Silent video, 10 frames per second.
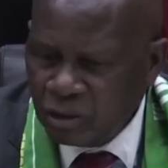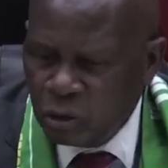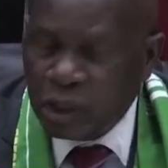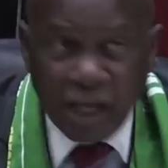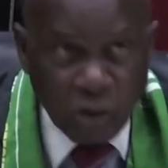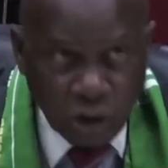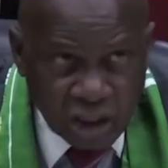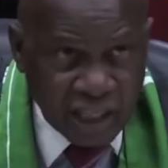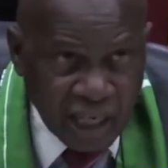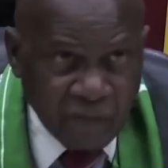you cannot
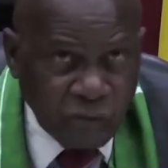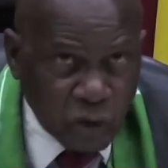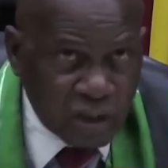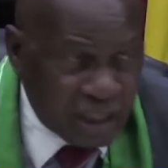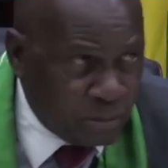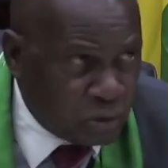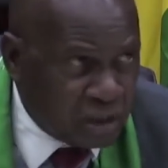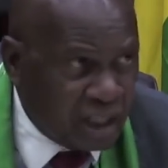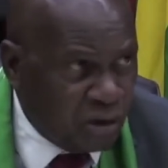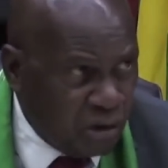then force them to
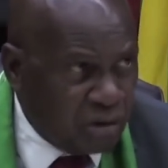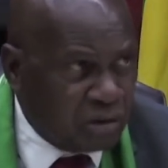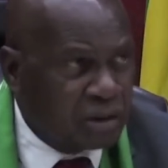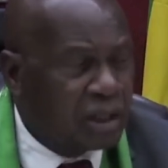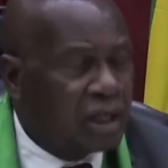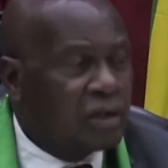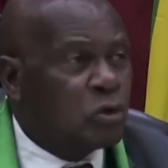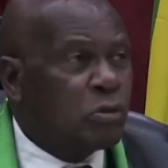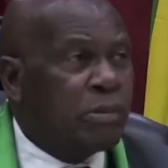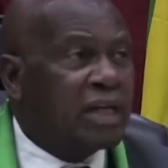say, no,
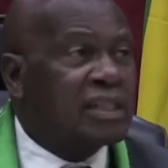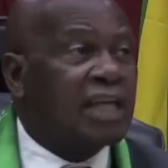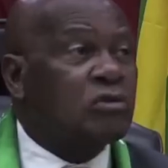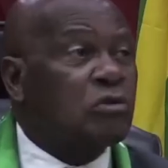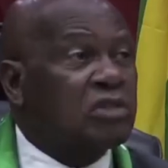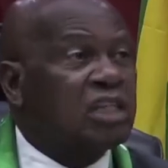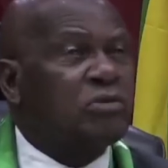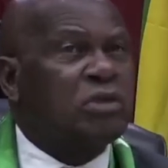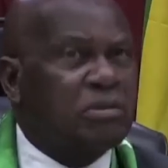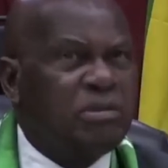you must
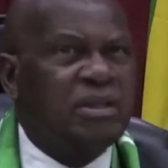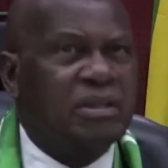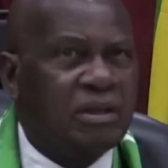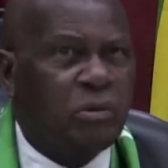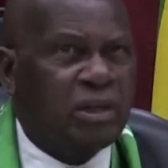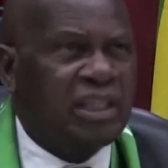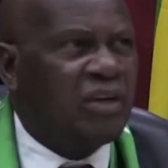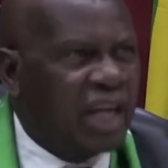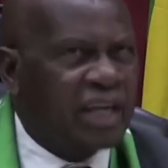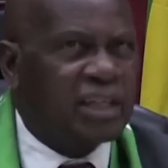associate with me, whether
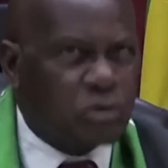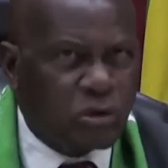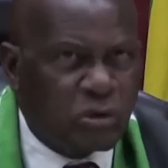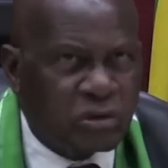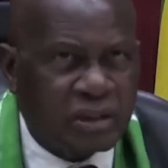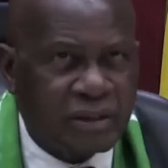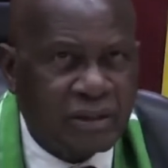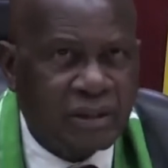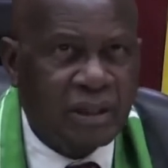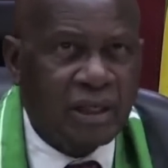you like it or not.
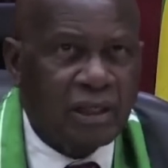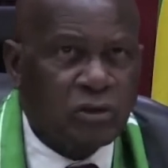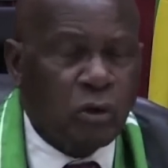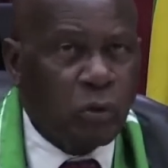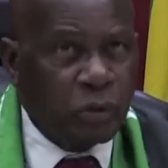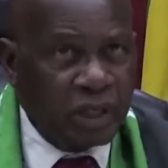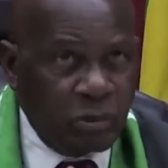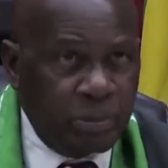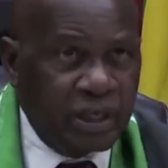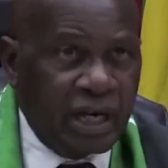So we
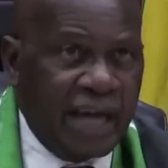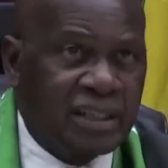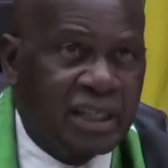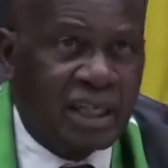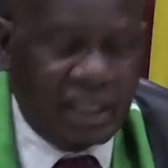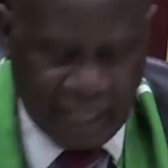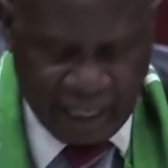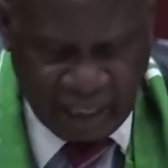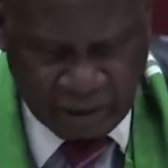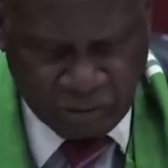will be writing a
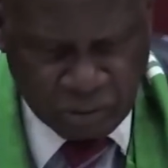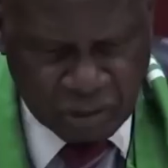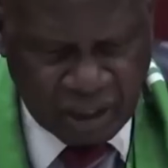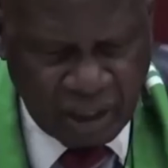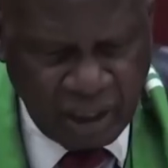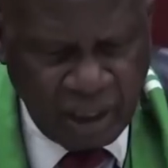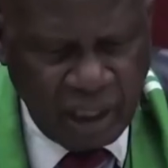directive to say,